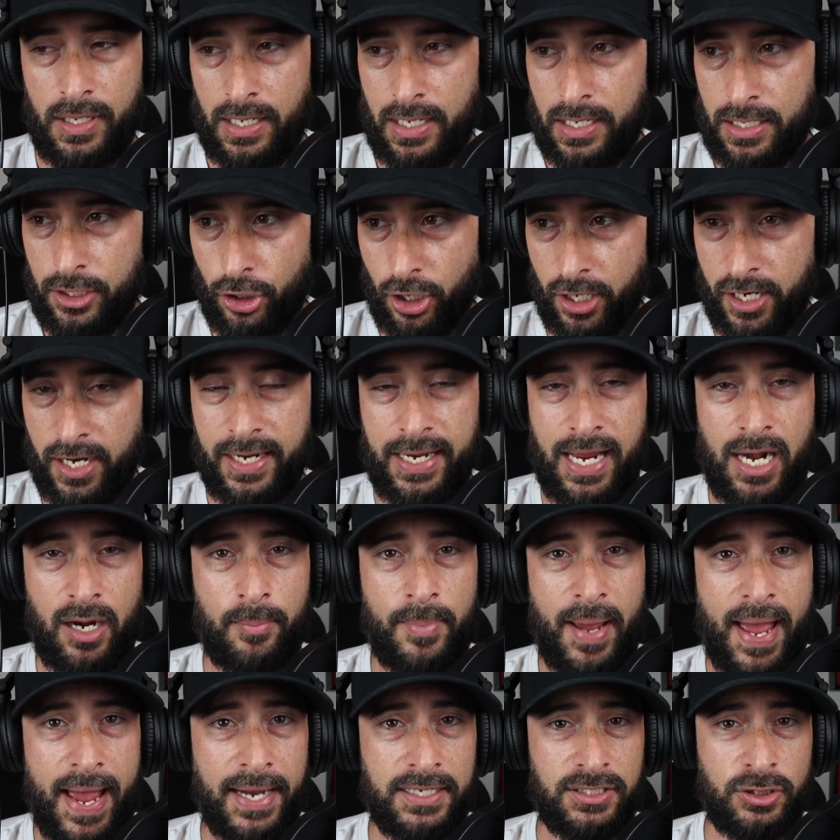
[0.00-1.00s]
you're going to get him
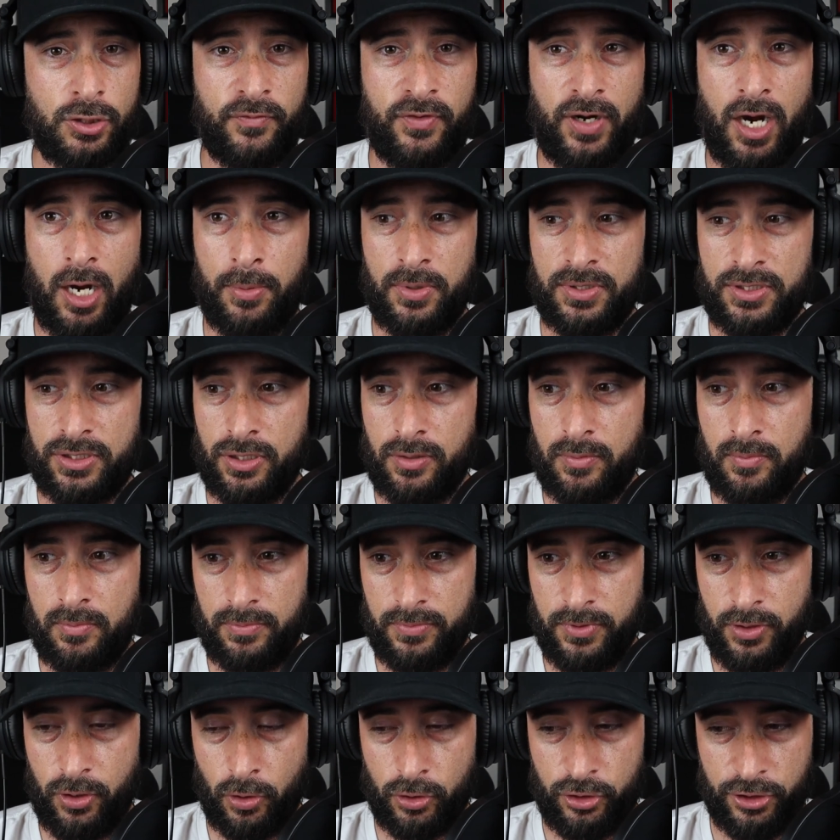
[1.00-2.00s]
back. So if you're able to,
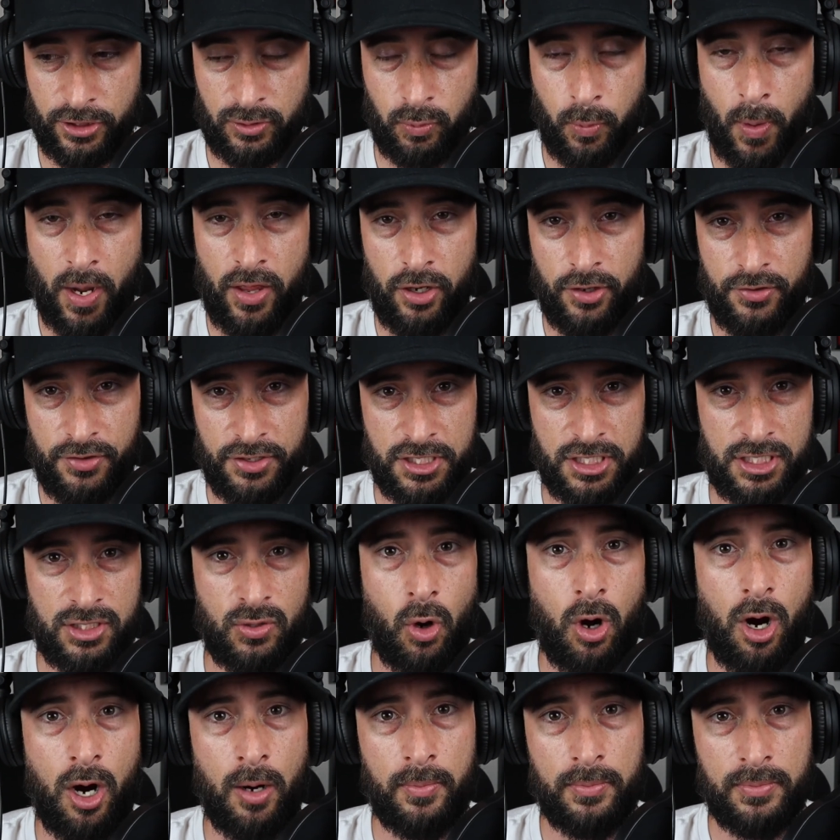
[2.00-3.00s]
just weather the
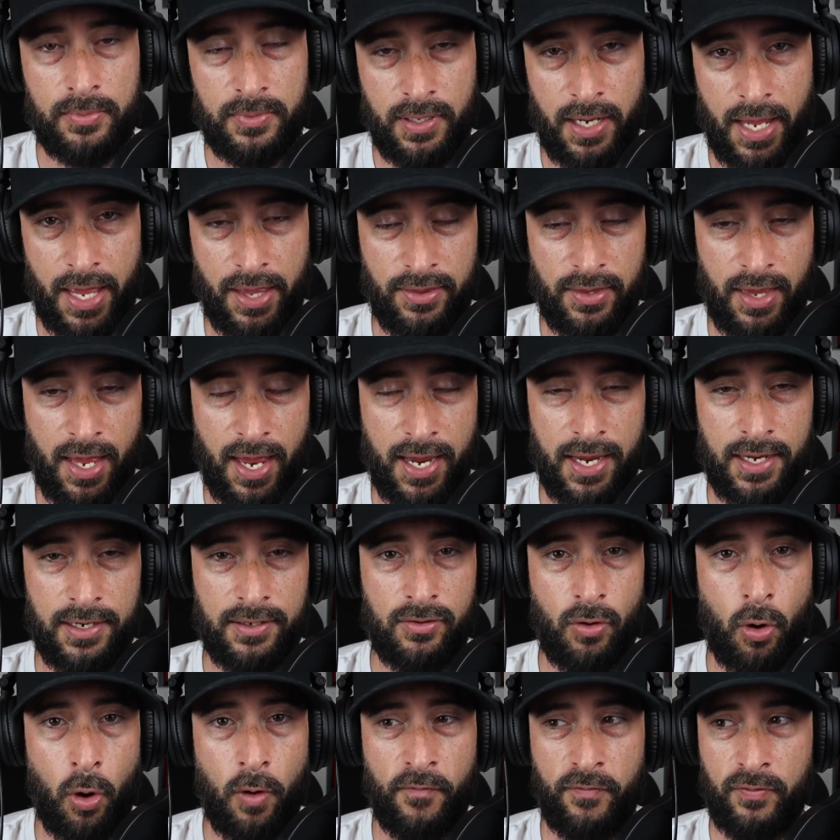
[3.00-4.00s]
storm and
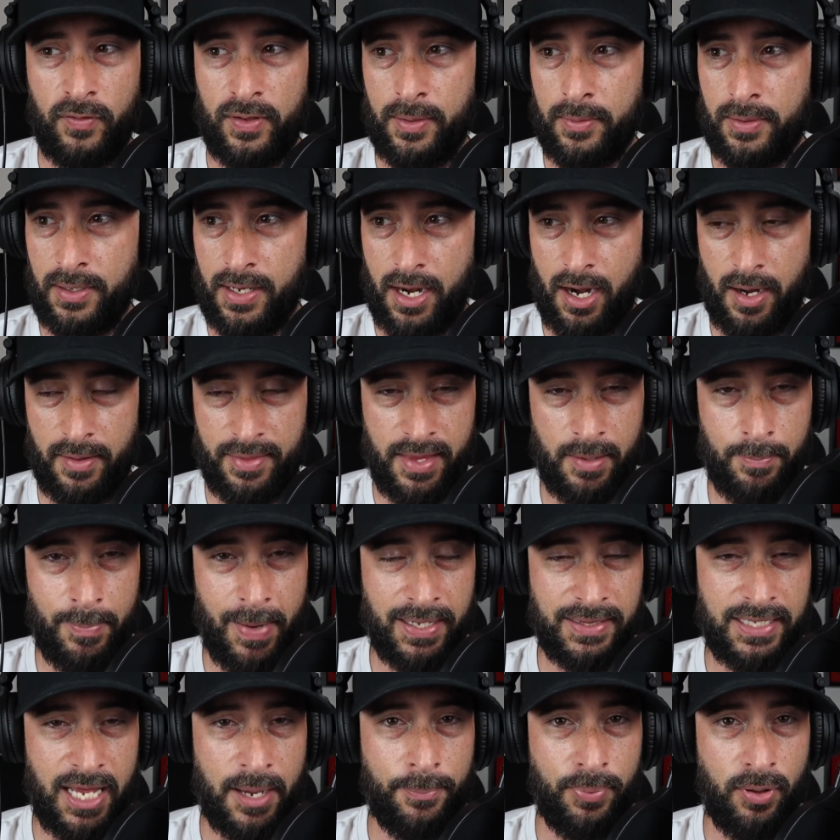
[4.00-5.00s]
then hopefully
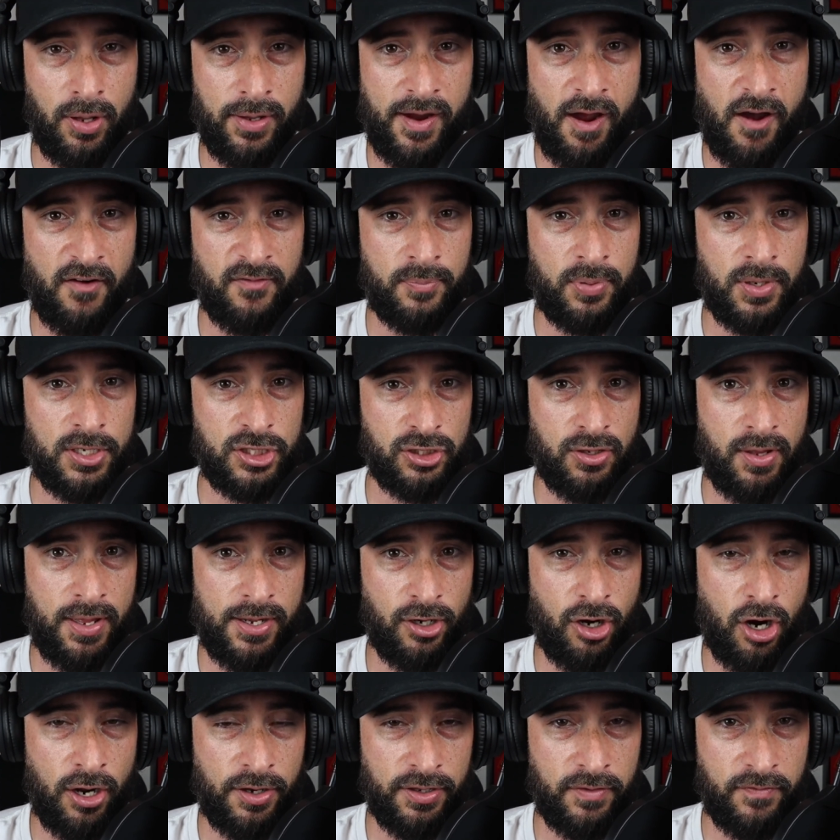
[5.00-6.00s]
make that playoff push
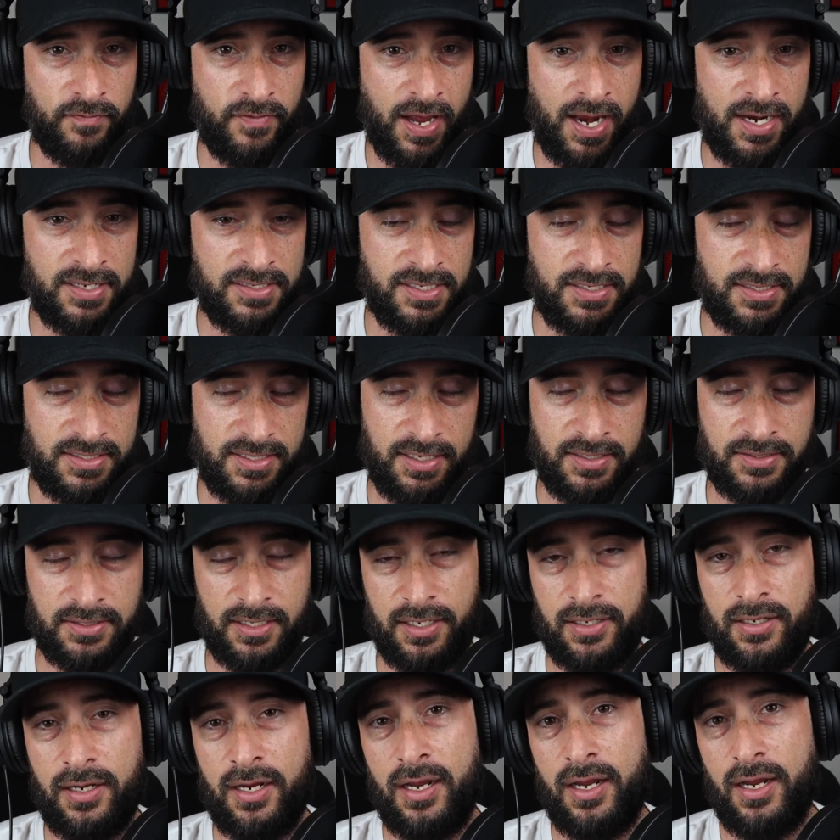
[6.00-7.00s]
later on in the fantasy
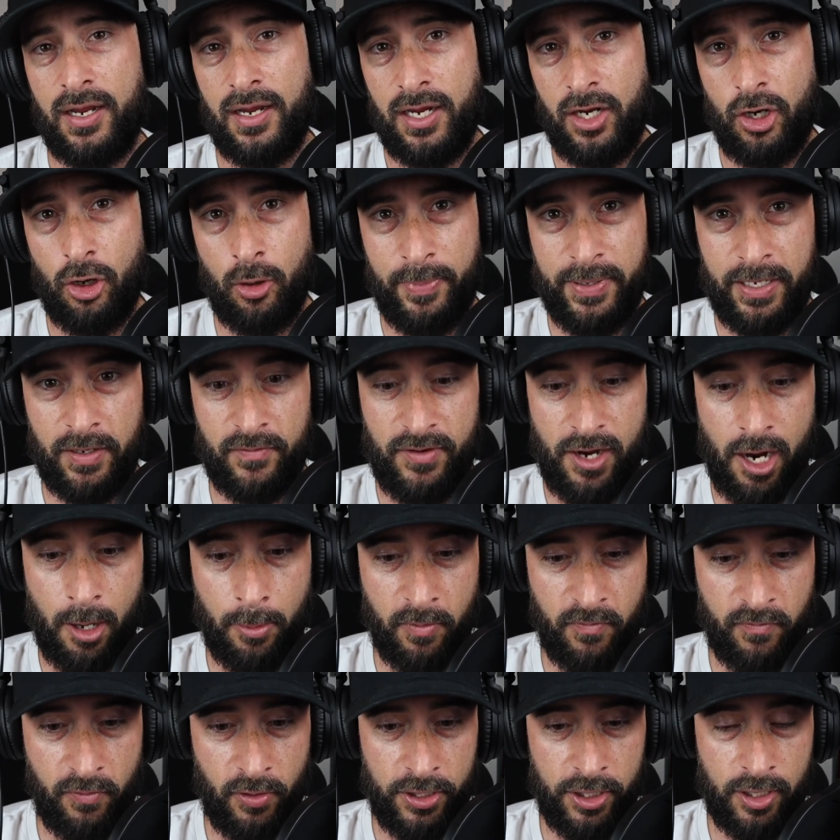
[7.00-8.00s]
season, he'll be
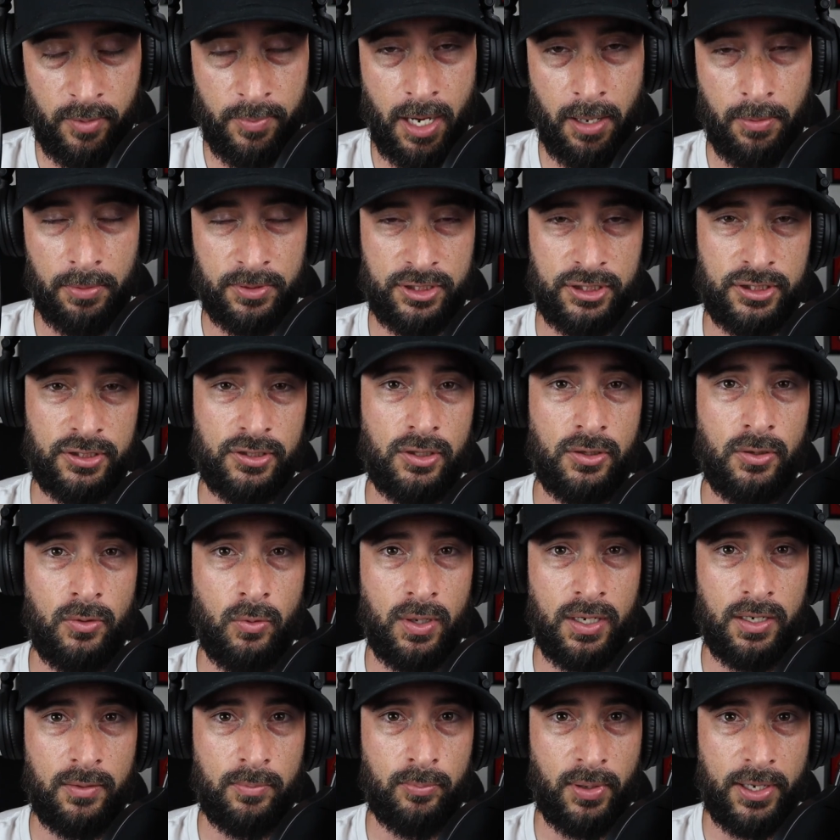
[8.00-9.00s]
available for you to be able
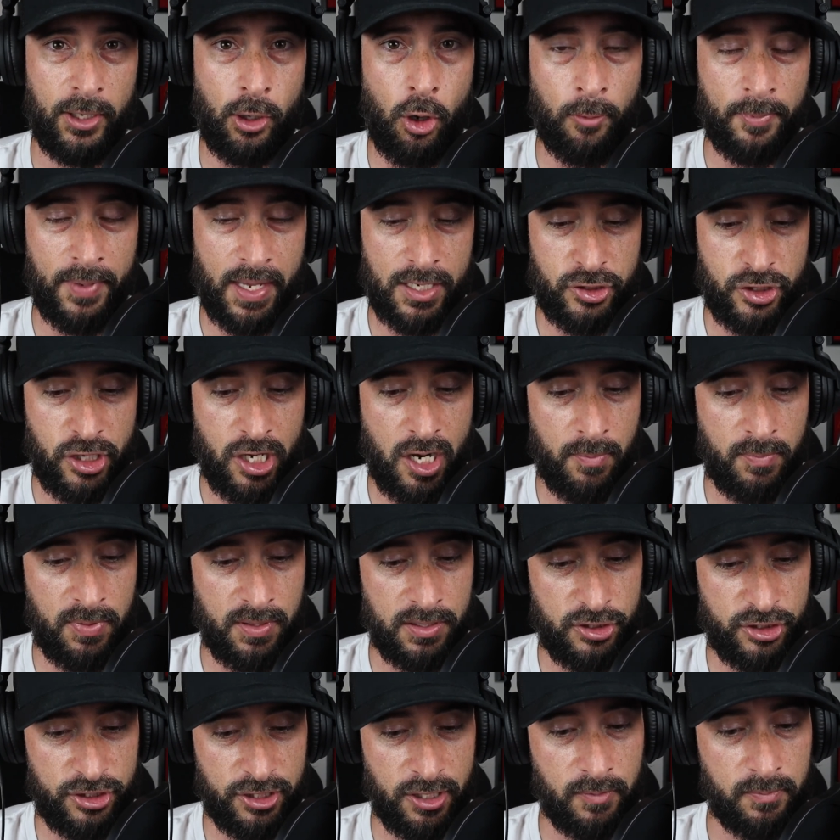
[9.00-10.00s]
to bring home that
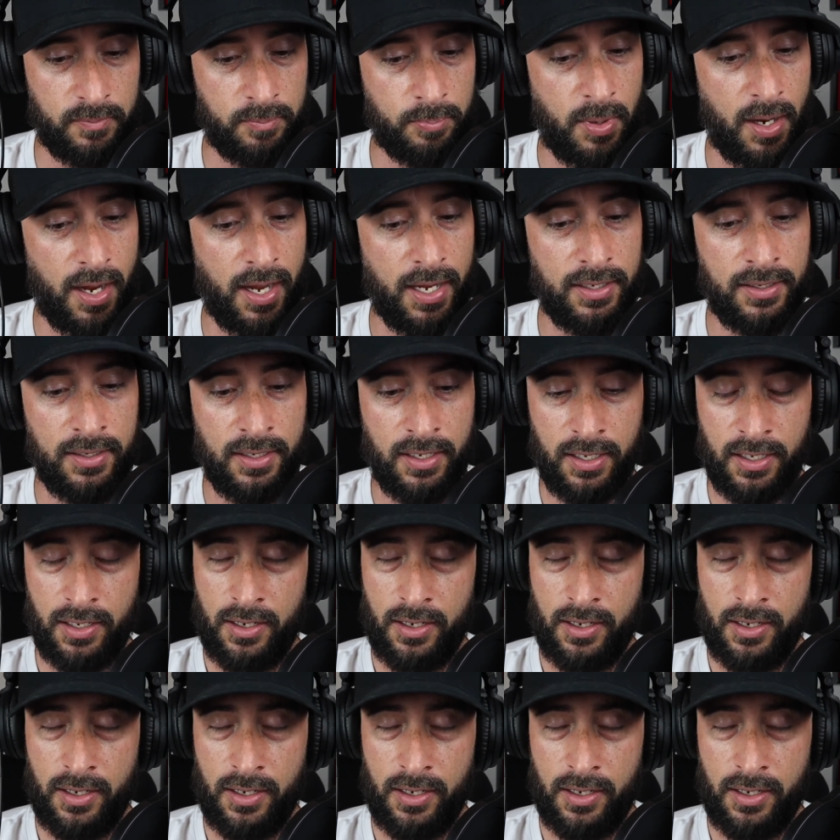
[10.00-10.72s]
championship. But